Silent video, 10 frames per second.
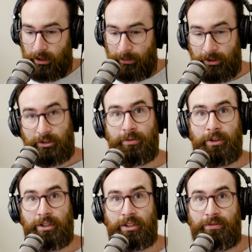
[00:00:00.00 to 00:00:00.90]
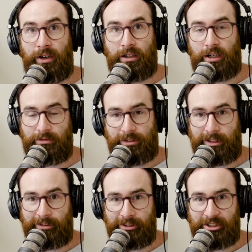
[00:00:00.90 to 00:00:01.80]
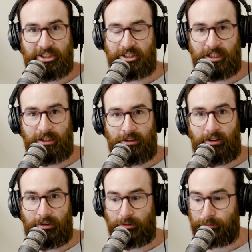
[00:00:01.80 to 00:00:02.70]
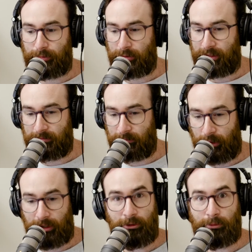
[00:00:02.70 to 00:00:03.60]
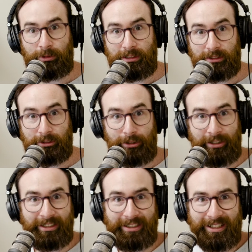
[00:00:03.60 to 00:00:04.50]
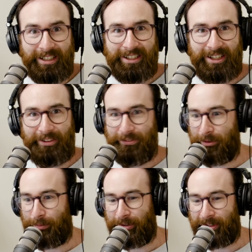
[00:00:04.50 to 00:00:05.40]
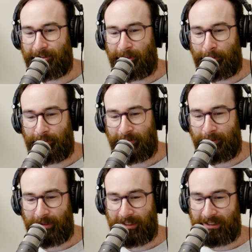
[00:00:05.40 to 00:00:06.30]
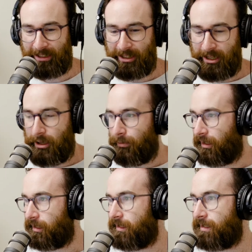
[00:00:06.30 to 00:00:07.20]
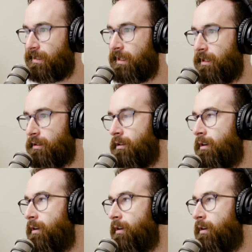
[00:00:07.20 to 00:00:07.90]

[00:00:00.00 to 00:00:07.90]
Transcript: introverted as fuck. I was literally just sitting at home doing what I normally do. Life felt pretty normal for me, but I can understand